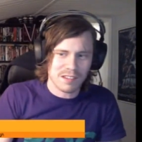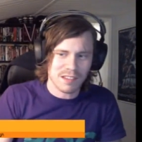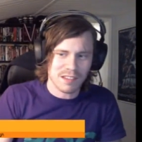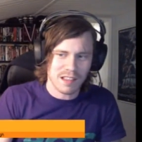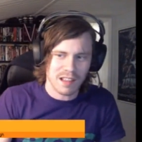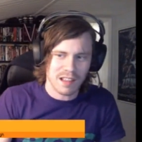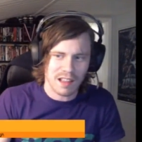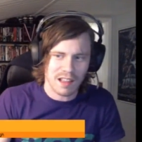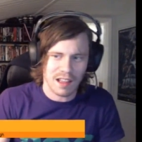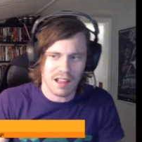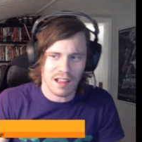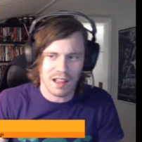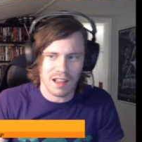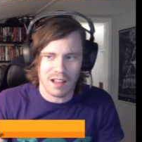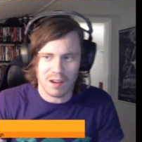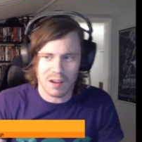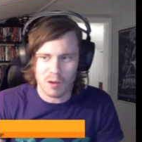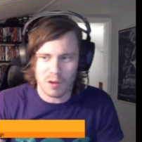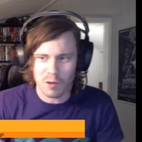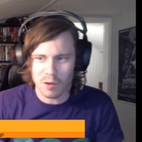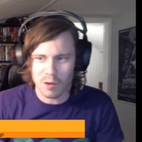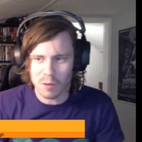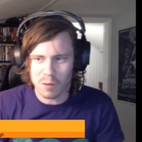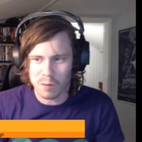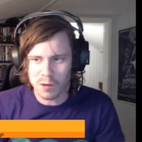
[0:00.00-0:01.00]
uh,
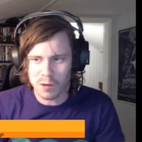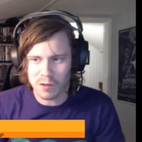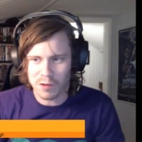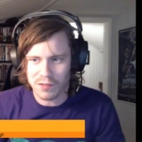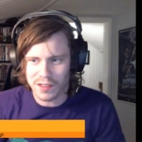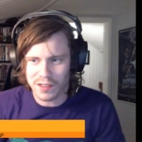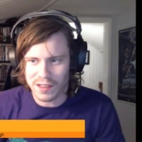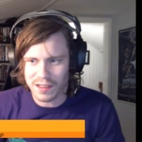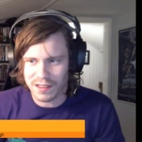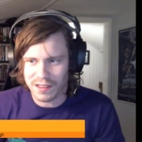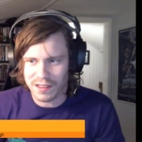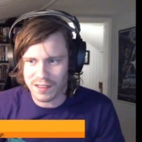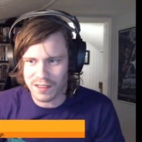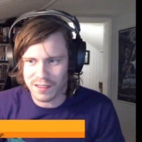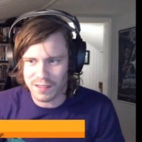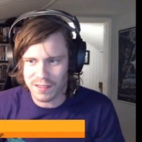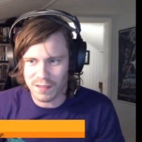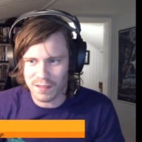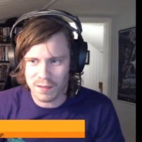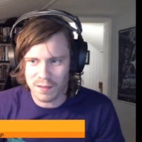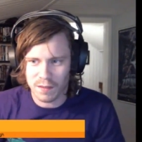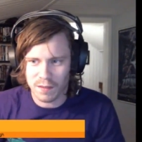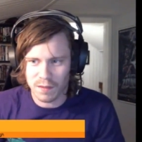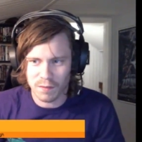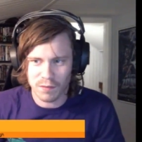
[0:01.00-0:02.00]
horror
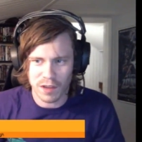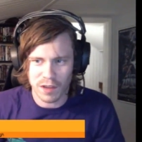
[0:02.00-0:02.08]
movies,